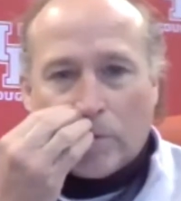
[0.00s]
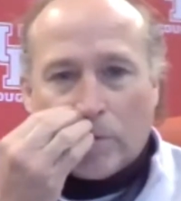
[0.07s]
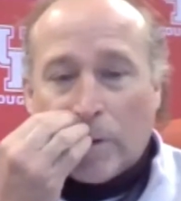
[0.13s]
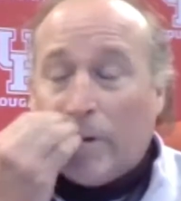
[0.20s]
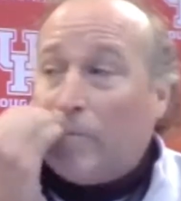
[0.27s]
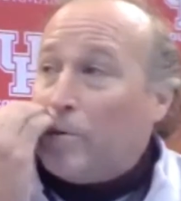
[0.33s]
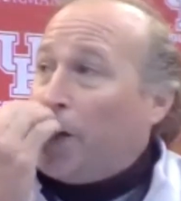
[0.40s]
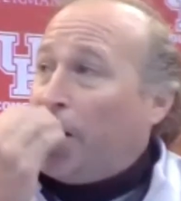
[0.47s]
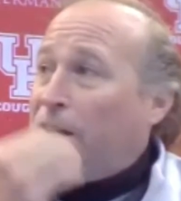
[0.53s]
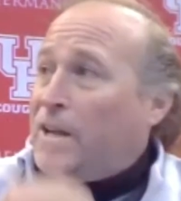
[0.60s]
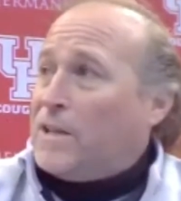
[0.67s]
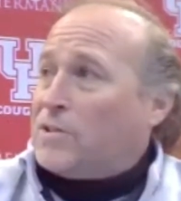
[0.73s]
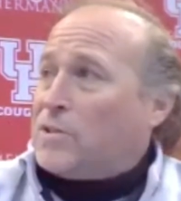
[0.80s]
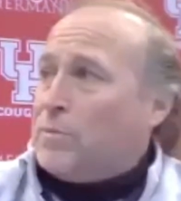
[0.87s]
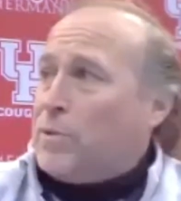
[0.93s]
So we need to
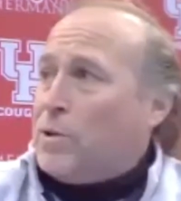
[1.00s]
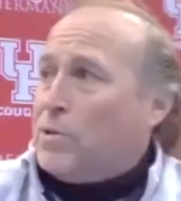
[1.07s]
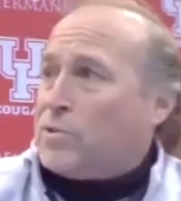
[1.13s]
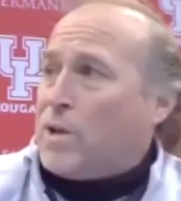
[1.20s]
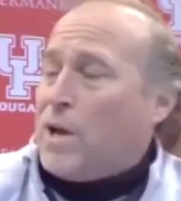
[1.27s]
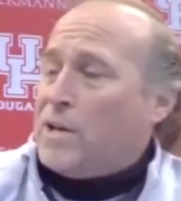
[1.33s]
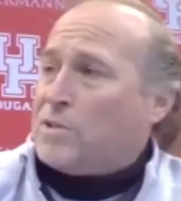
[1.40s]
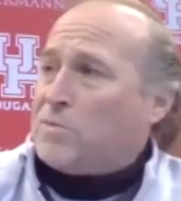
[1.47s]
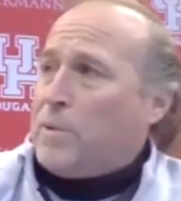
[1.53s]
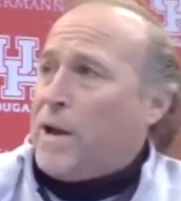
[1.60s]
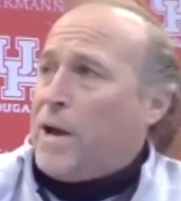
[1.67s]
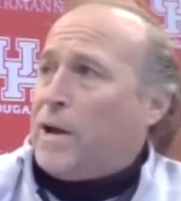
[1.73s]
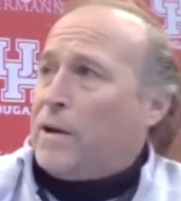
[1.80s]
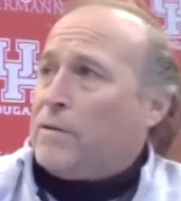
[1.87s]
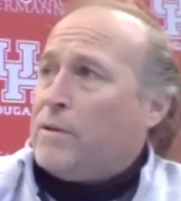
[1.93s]
get some of those guys
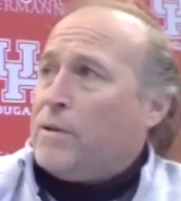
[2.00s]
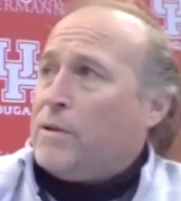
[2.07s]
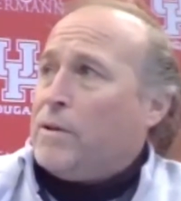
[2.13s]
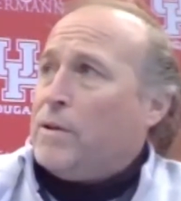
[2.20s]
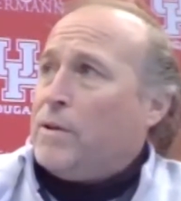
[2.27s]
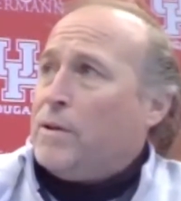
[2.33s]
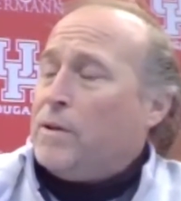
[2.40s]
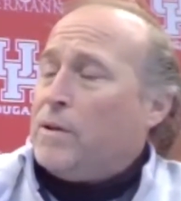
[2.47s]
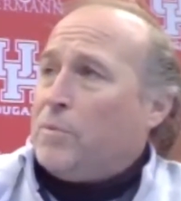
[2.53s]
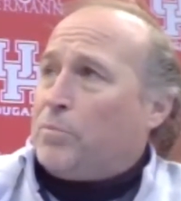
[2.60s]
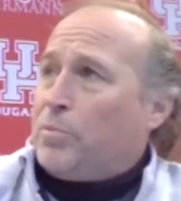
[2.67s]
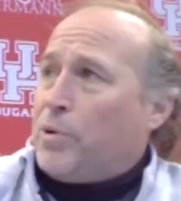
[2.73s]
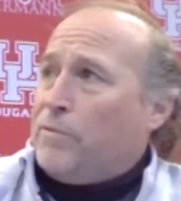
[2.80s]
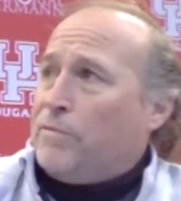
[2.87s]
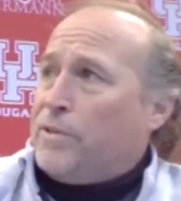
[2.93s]
back,
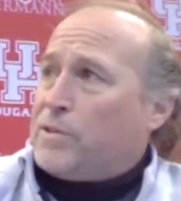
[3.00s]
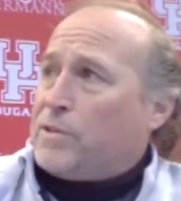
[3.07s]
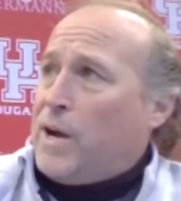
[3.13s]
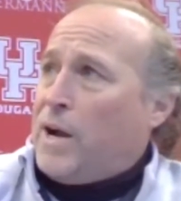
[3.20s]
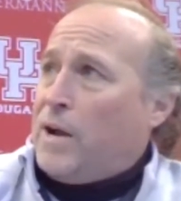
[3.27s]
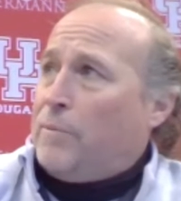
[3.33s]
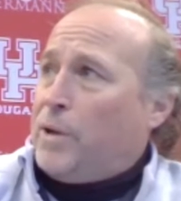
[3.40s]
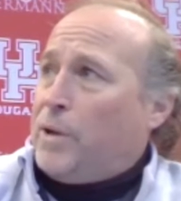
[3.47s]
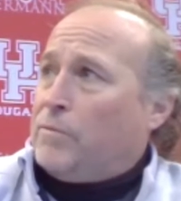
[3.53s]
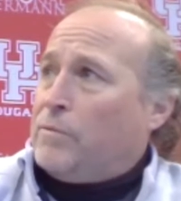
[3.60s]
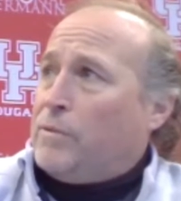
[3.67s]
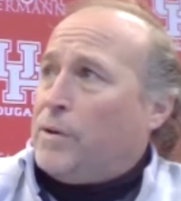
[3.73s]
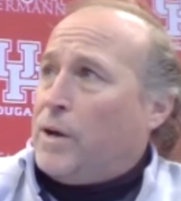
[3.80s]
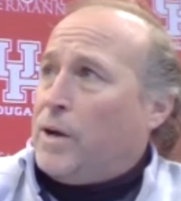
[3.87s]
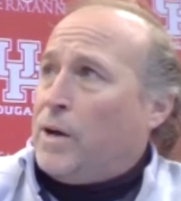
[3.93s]
improve the timing.
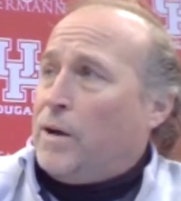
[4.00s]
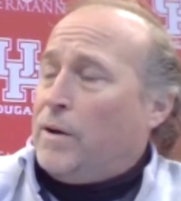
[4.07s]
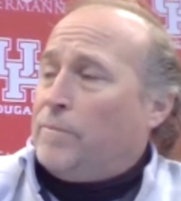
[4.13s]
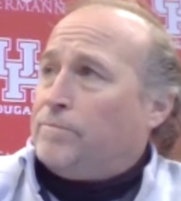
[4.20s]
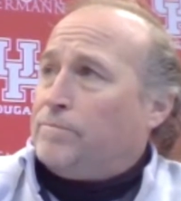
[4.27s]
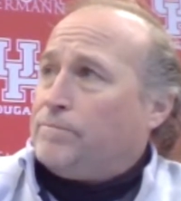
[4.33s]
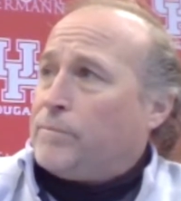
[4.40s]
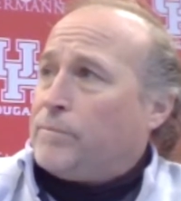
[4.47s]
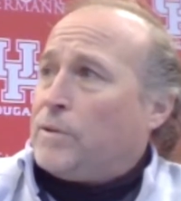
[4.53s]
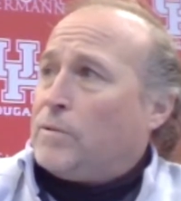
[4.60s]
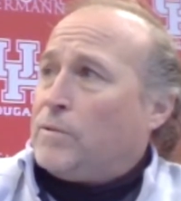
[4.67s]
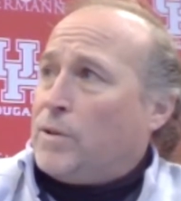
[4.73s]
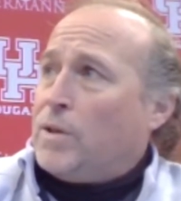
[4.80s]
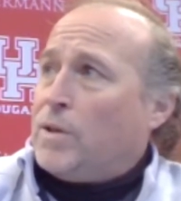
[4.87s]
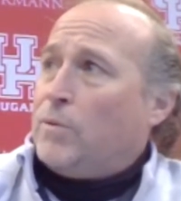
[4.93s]

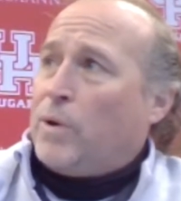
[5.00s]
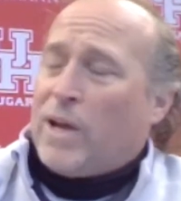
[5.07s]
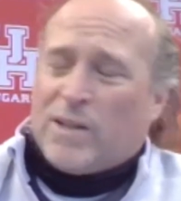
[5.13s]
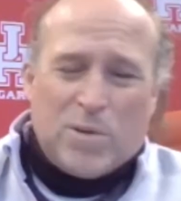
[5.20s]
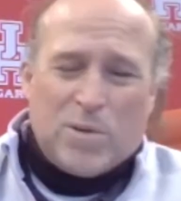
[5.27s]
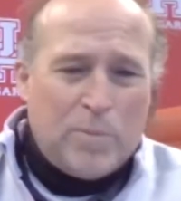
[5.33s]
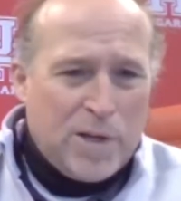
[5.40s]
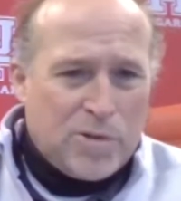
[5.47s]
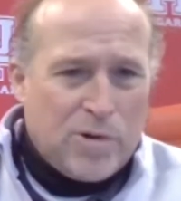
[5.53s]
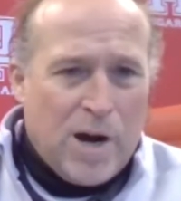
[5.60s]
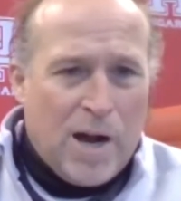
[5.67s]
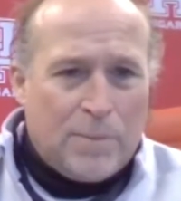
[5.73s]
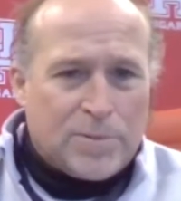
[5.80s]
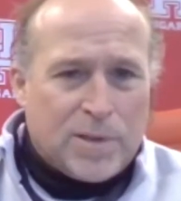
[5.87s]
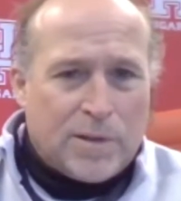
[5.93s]
We had too many
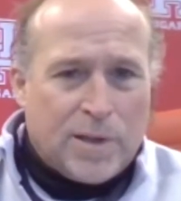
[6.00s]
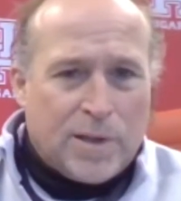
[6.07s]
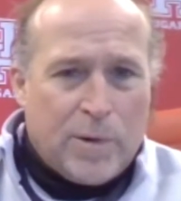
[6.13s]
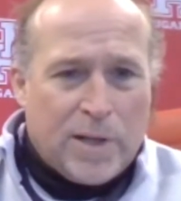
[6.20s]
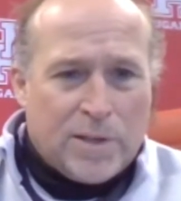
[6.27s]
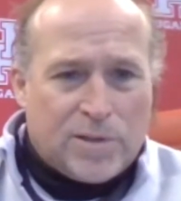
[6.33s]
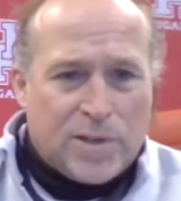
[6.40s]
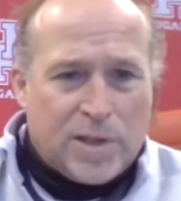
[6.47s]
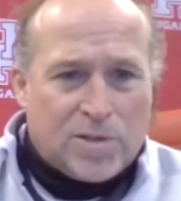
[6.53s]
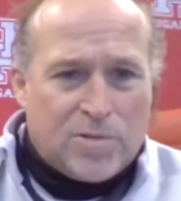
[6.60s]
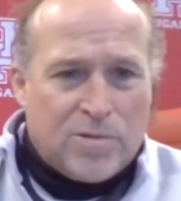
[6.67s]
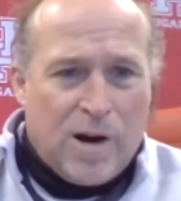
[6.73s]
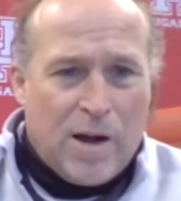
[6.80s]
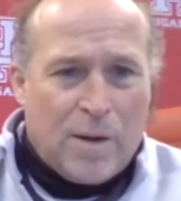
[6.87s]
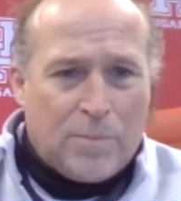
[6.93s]
drops. I think we had 6
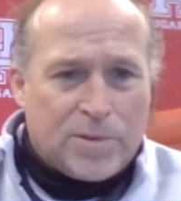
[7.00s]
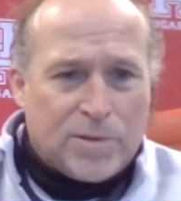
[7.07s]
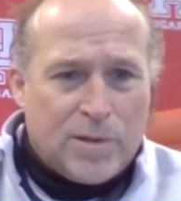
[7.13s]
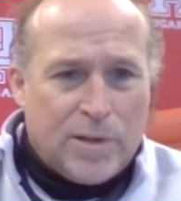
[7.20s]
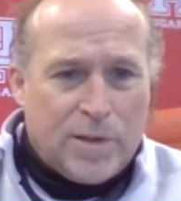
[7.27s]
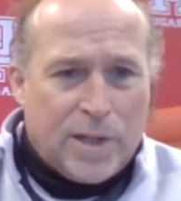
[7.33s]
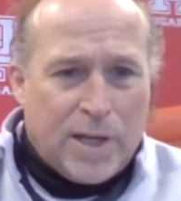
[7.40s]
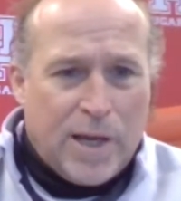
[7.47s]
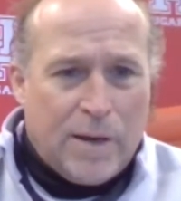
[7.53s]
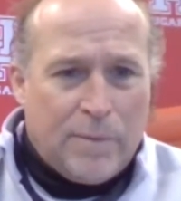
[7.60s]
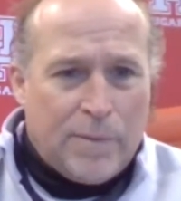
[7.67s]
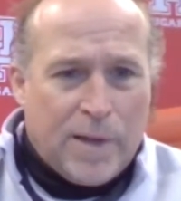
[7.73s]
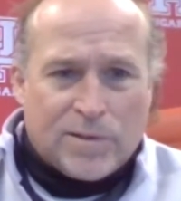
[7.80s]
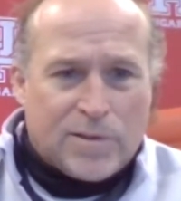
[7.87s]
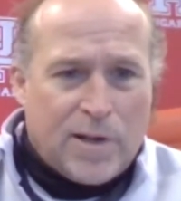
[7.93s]
drops in the game.
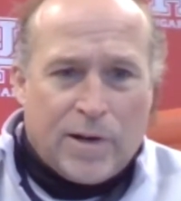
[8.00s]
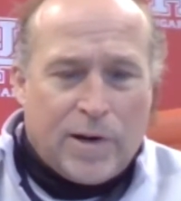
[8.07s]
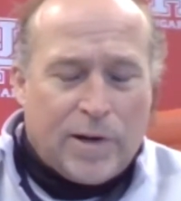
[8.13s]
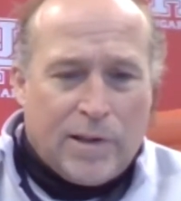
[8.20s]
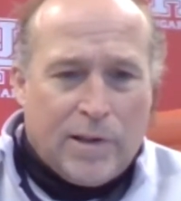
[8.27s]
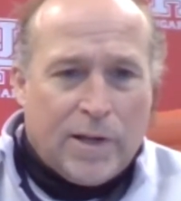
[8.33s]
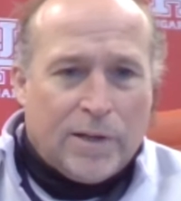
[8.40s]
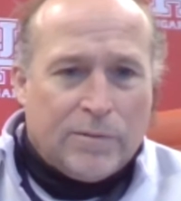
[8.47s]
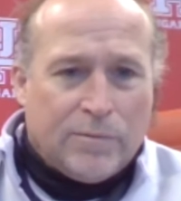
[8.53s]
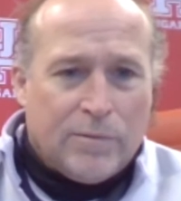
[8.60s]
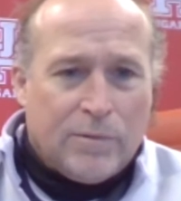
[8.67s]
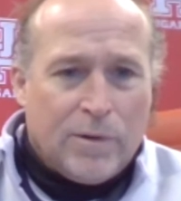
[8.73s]
That's not on Clayton.